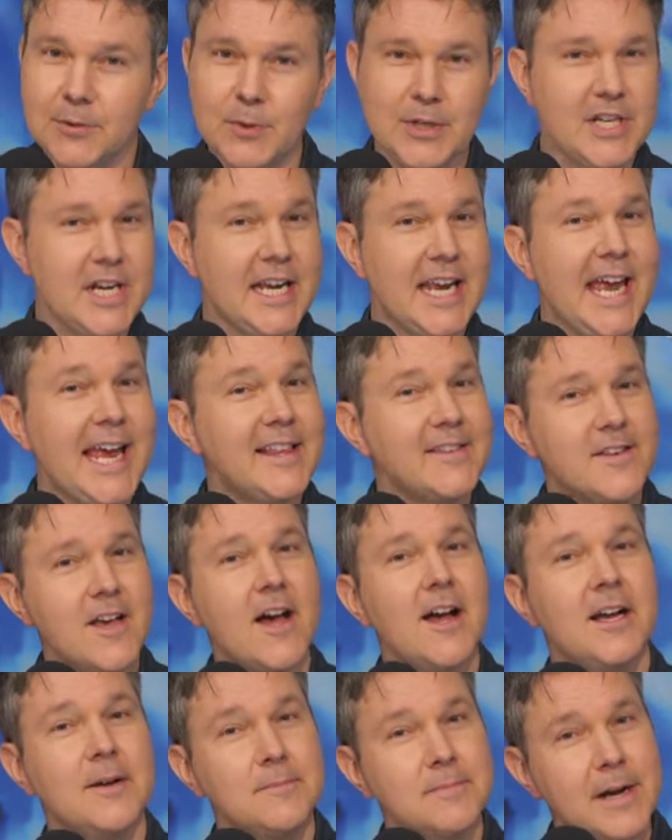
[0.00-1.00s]
which I can't
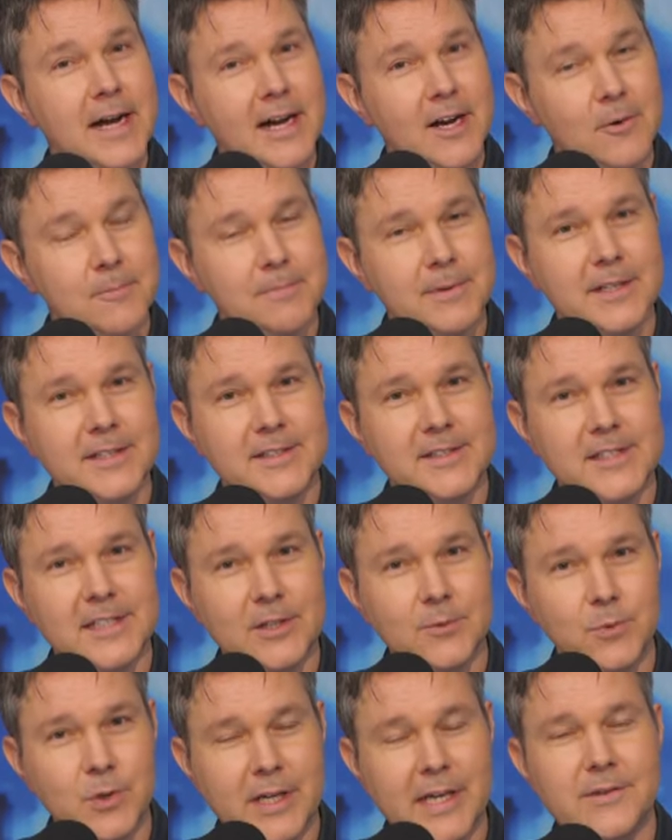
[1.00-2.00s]
talk about, but
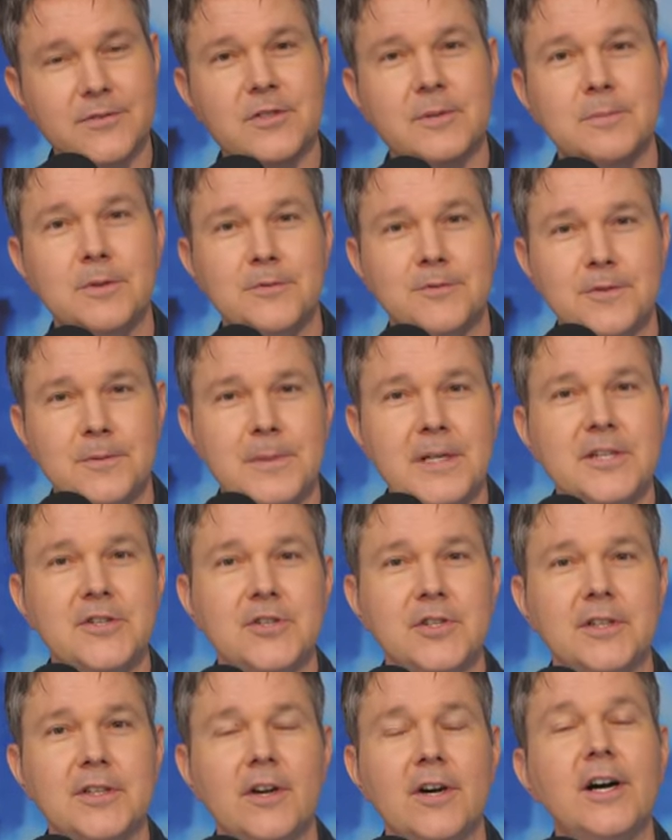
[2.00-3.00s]
we'll have some
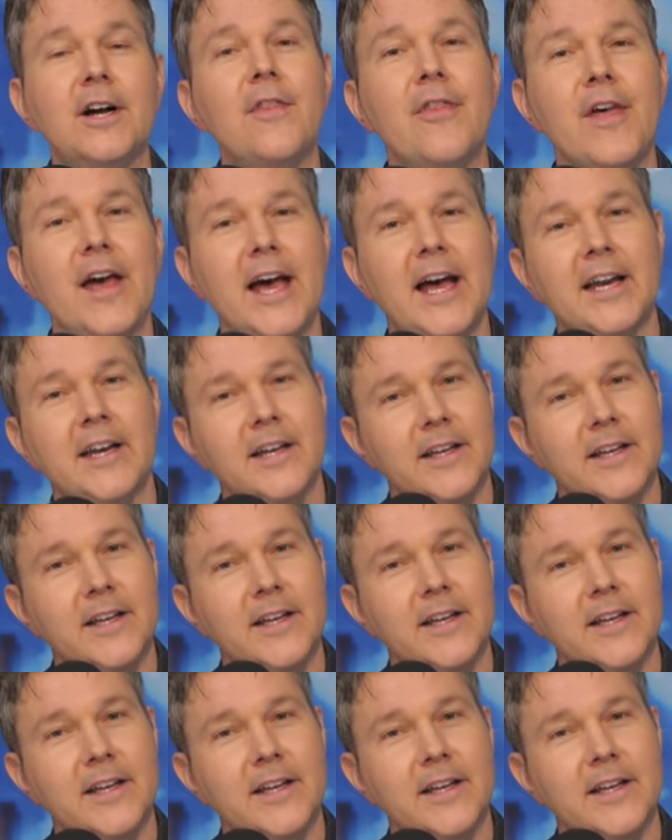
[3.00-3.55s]
information on that